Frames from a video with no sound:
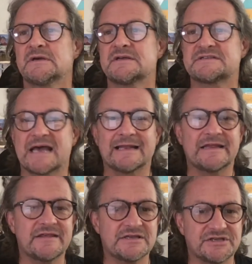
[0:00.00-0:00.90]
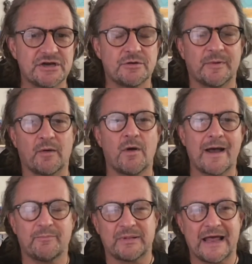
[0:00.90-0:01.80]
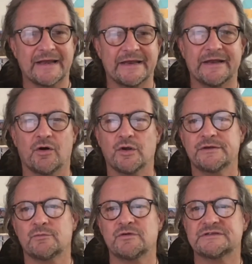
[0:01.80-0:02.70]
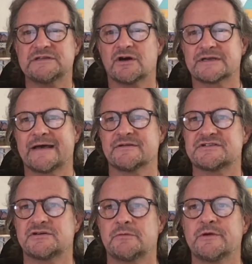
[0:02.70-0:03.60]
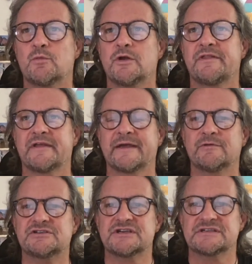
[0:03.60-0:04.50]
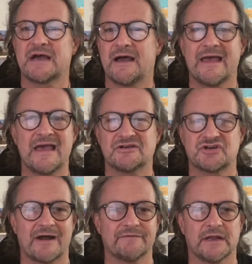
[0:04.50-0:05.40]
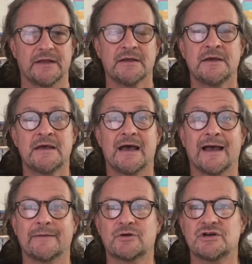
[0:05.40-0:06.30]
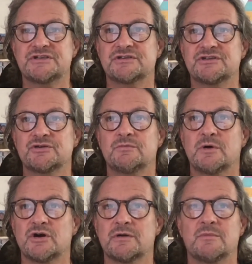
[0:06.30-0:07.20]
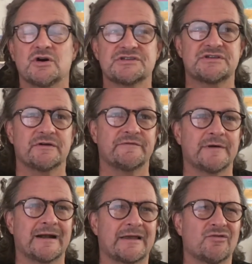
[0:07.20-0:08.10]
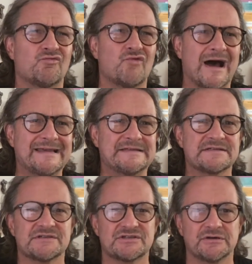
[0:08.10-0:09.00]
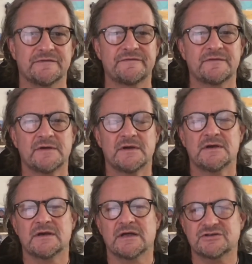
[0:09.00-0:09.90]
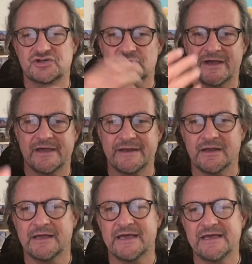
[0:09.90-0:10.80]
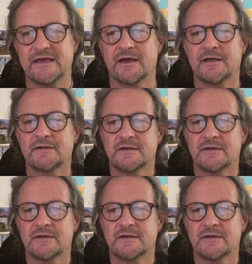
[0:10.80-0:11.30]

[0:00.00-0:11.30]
Sadly they do, but what I'm planning on, once lockdown has taught me one thing, which is I hate travelling, I am going to do more and more stuff where I can write stuff and train here,